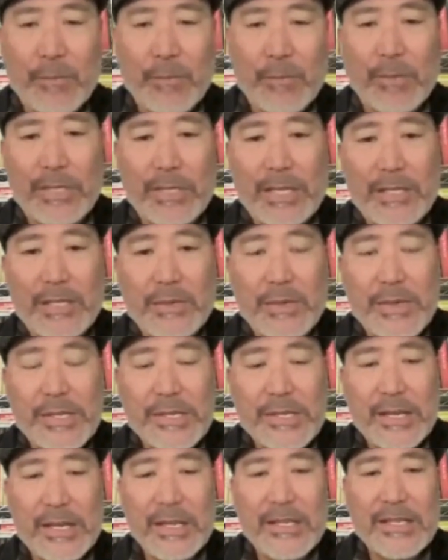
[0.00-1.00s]
what they do
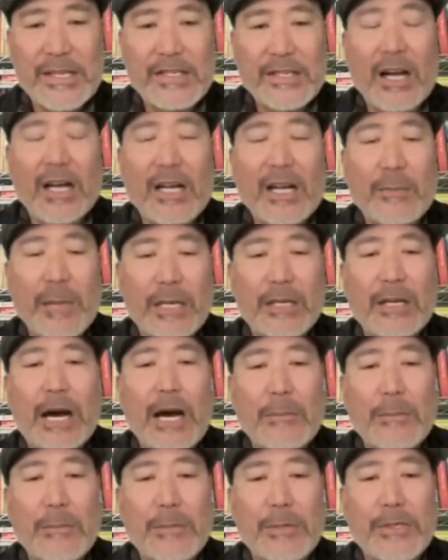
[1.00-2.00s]
instead is they talk about
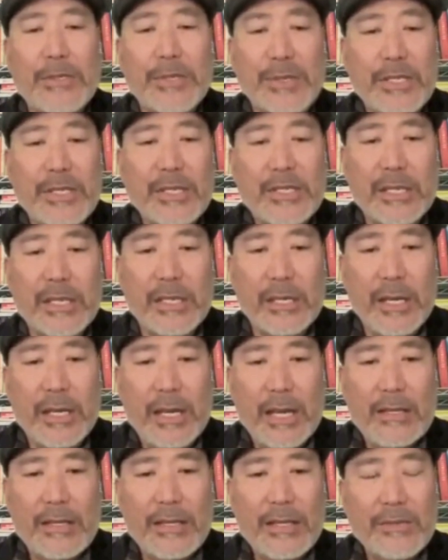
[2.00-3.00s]
opportunity,
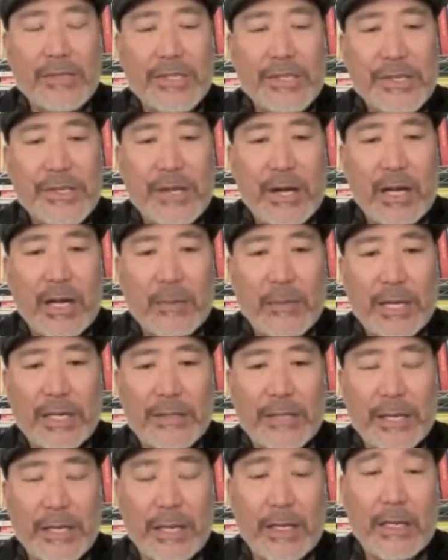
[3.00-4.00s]
and they don't just talk
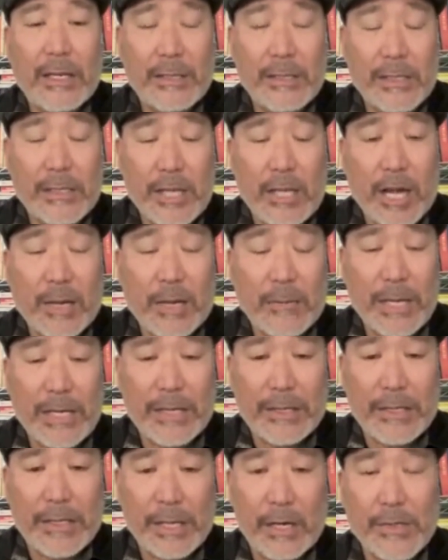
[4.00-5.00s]
about
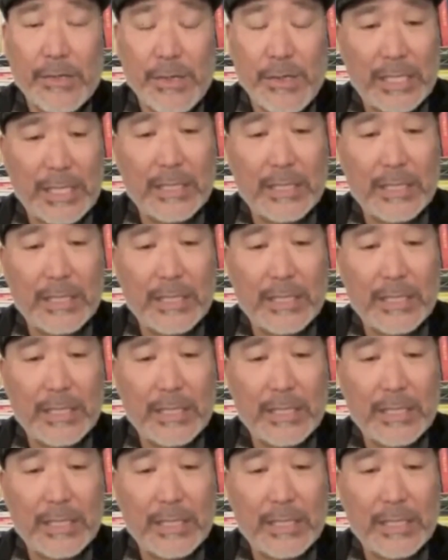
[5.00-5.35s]
it, they also